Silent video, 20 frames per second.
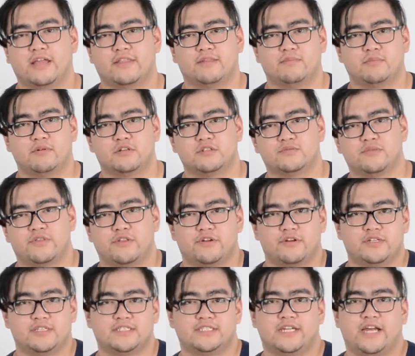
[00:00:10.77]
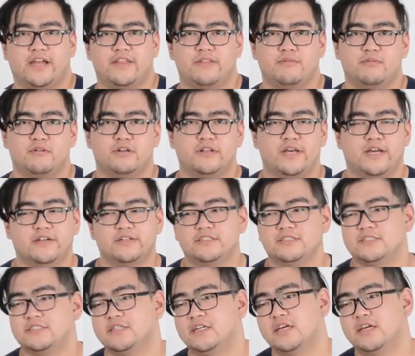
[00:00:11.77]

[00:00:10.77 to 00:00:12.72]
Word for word: at the birds when they're inside the birdhouse.